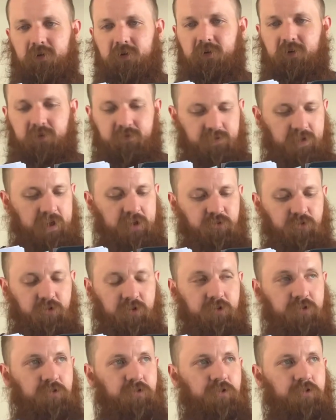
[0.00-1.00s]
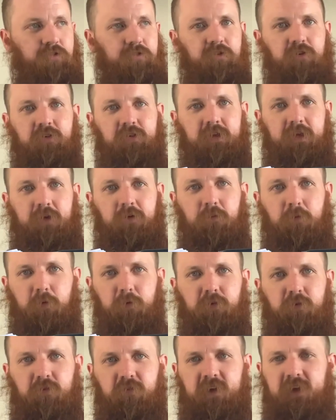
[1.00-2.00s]
Evangelists are certainly
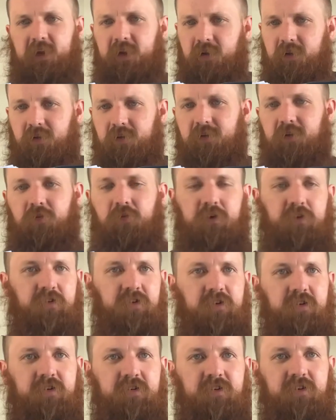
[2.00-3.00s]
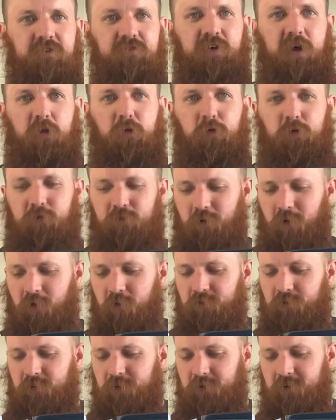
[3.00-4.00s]
worth a read, and he was a founder of
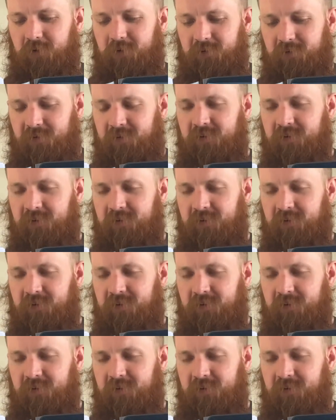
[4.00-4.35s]
Harvard, and